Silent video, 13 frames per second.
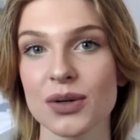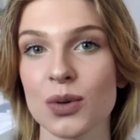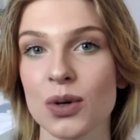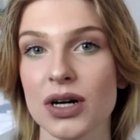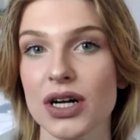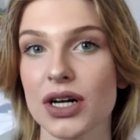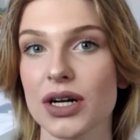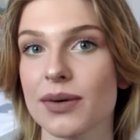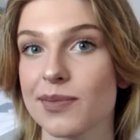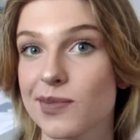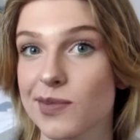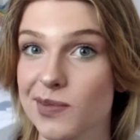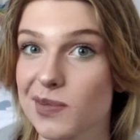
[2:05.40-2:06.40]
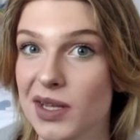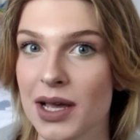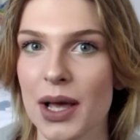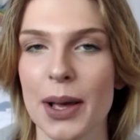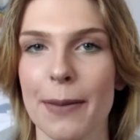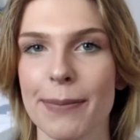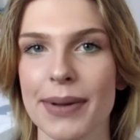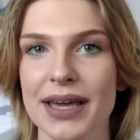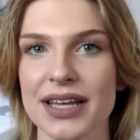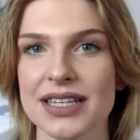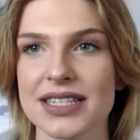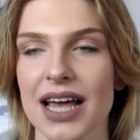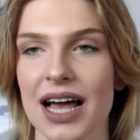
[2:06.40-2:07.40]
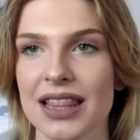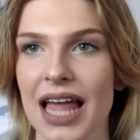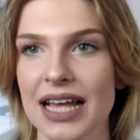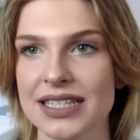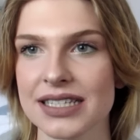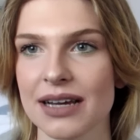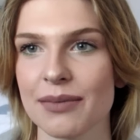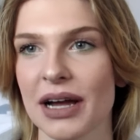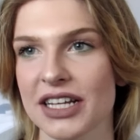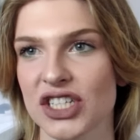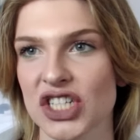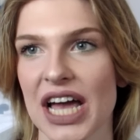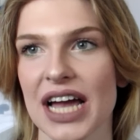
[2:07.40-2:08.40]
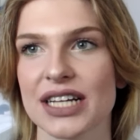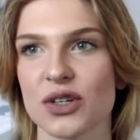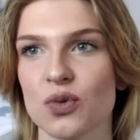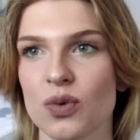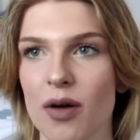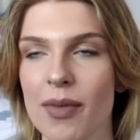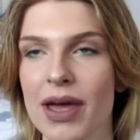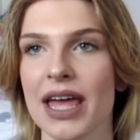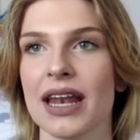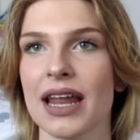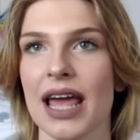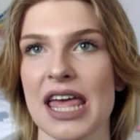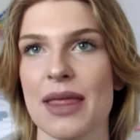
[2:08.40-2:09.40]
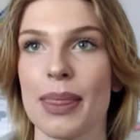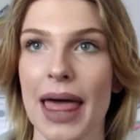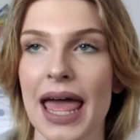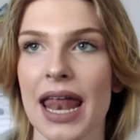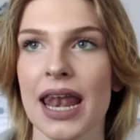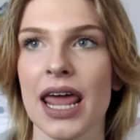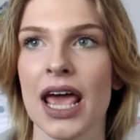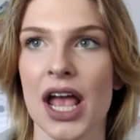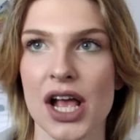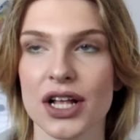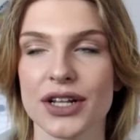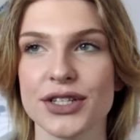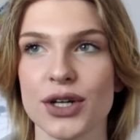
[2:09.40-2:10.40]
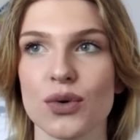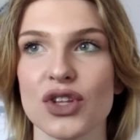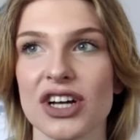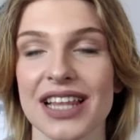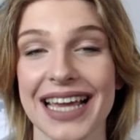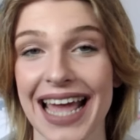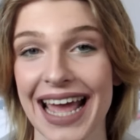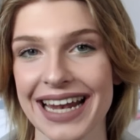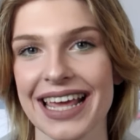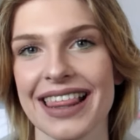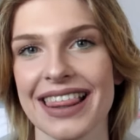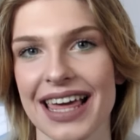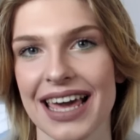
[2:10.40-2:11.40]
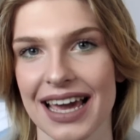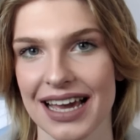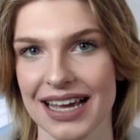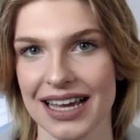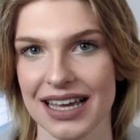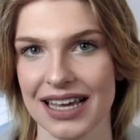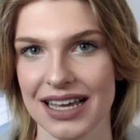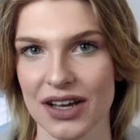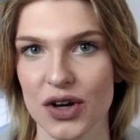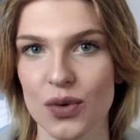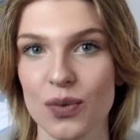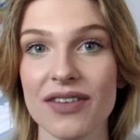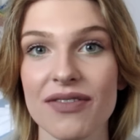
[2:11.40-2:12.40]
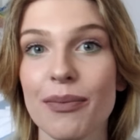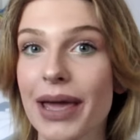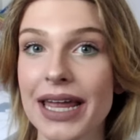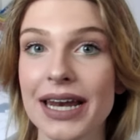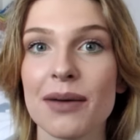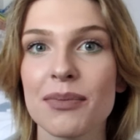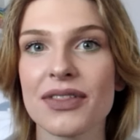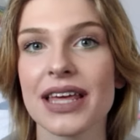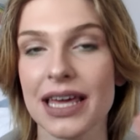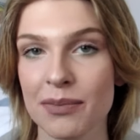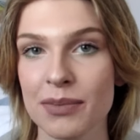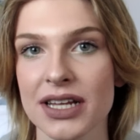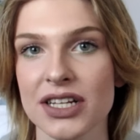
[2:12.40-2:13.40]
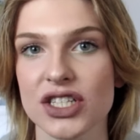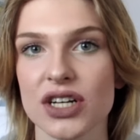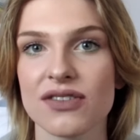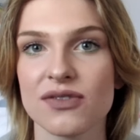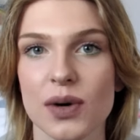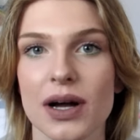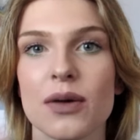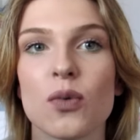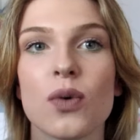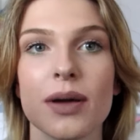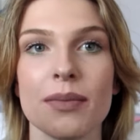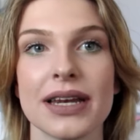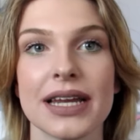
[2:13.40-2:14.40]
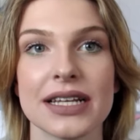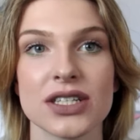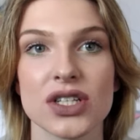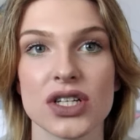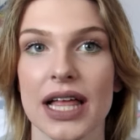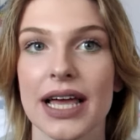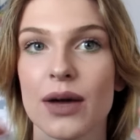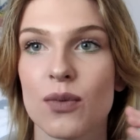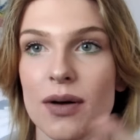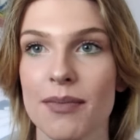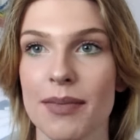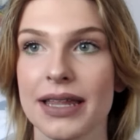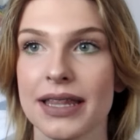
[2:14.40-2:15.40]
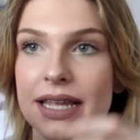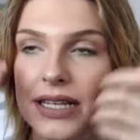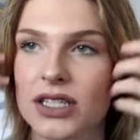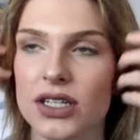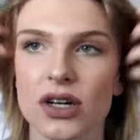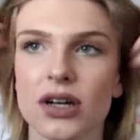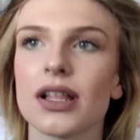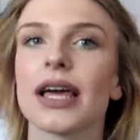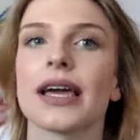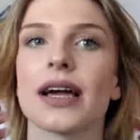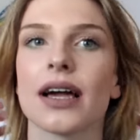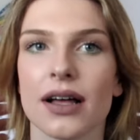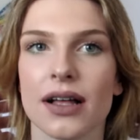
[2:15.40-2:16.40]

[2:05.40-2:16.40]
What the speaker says: Or, because last time I checked, women and men don't look like anything. We've made up the image of what women need to look like and what men need to look like.